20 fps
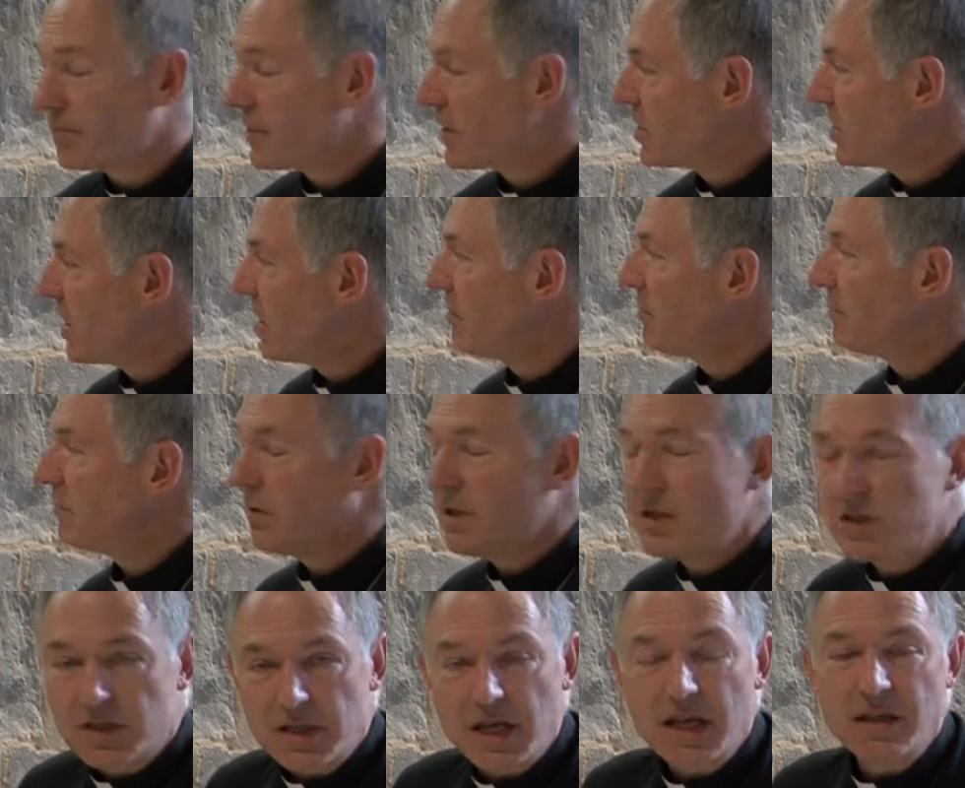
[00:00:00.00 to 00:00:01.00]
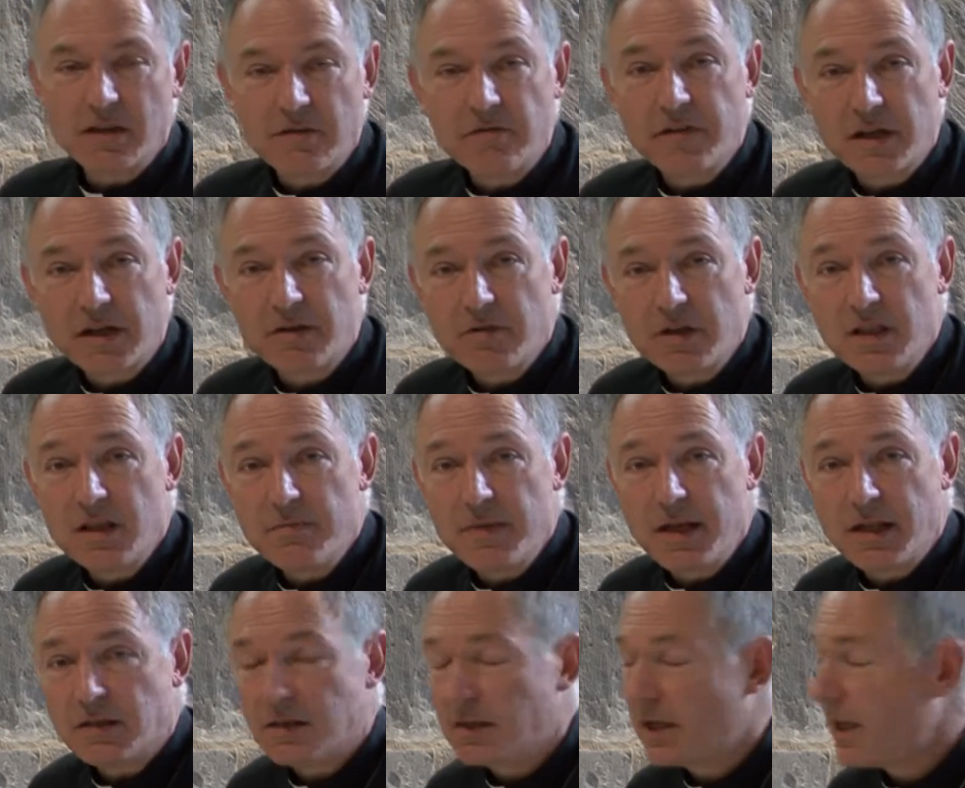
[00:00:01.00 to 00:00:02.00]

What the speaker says: So let's take the figure in the middle.